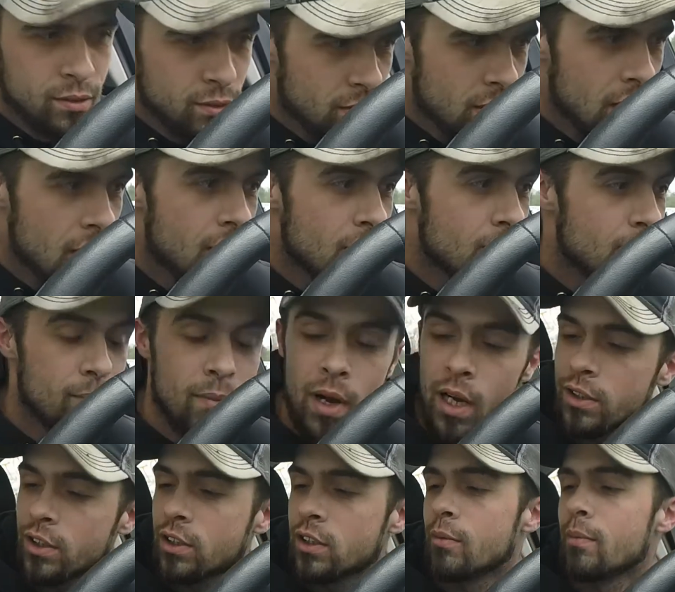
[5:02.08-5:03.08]
well,
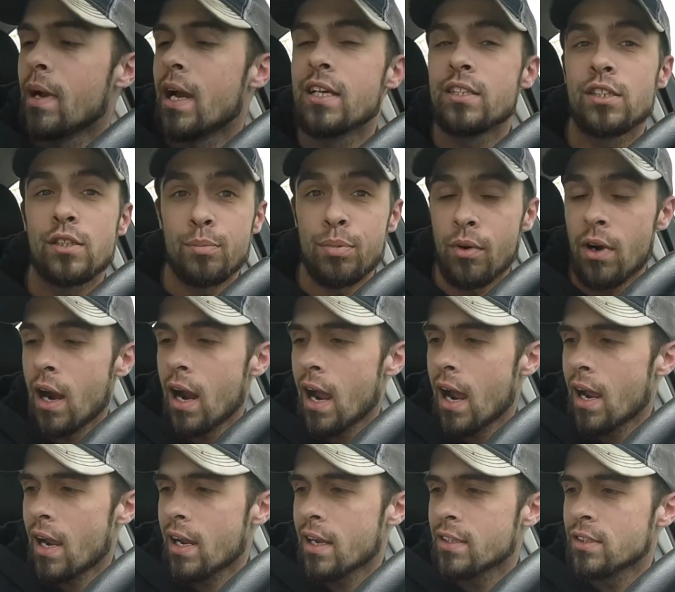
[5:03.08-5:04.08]
much to my
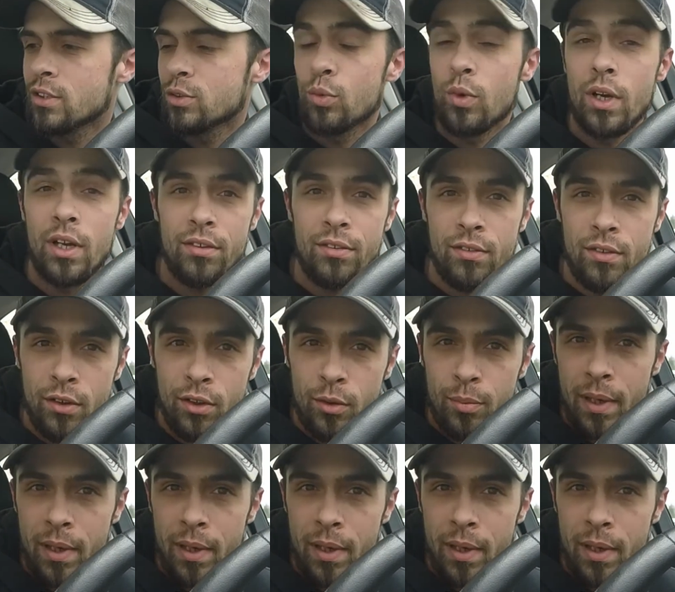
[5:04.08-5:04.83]
surprise, with 2